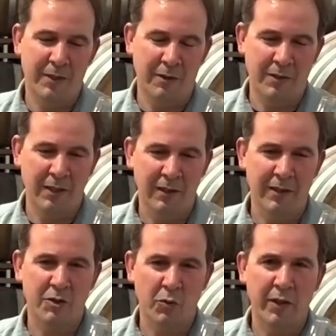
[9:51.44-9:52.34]
tilling the
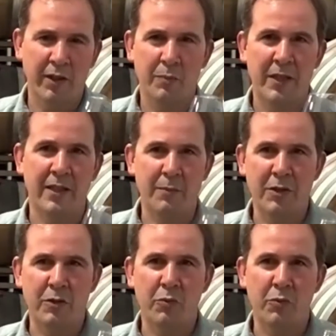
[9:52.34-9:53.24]
soil a bit in
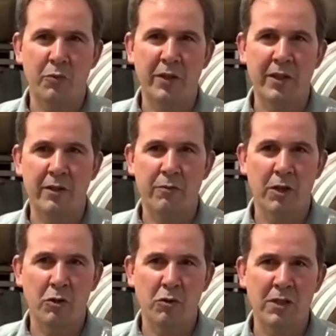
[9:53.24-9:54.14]
between the
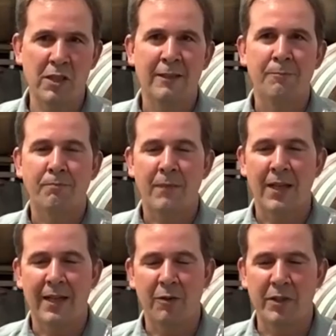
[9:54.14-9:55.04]
rows.
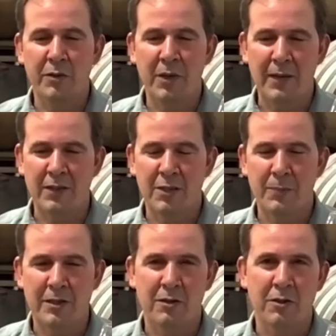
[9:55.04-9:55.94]
And we do have a
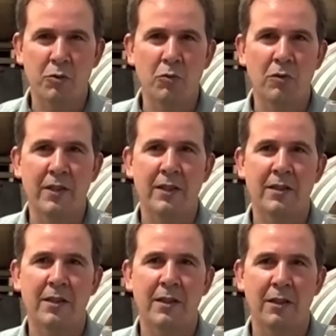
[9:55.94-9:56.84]
special tool that
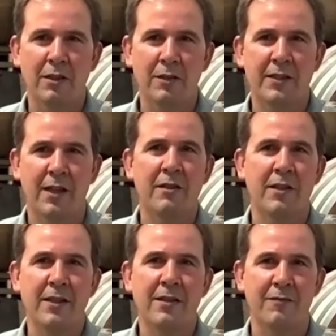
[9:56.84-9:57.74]
cultivates
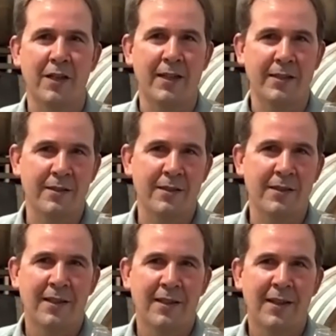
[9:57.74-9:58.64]
underneath the vines.